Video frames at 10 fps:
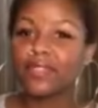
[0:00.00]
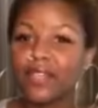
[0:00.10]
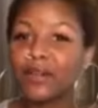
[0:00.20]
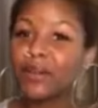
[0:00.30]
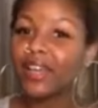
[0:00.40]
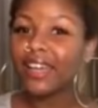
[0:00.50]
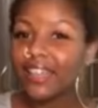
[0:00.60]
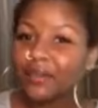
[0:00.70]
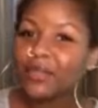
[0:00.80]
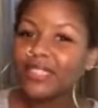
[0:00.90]

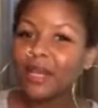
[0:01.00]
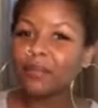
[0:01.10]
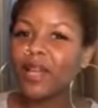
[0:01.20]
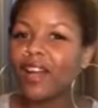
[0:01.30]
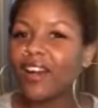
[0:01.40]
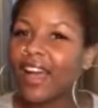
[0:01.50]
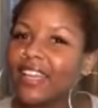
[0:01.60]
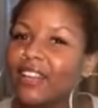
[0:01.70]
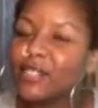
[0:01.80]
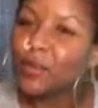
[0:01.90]
Okay, what's up, y'all? How
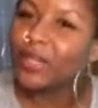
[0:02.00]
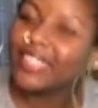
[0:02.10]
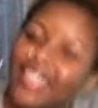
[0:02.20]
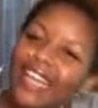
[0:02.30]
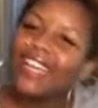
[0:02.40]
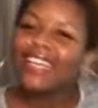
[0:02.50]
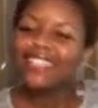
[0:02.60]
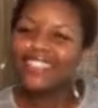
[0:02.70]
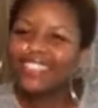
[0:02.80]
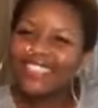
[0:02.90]
y'all doing
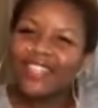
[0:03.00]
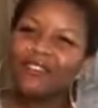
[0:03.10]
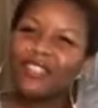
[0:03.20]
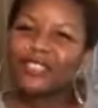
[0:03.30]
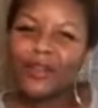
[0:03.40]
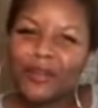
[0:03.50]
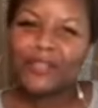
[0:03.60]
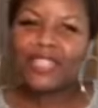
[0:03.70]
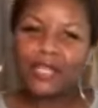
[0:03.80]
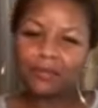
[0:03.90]
this lovely
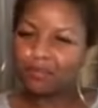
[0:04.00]
Thursday?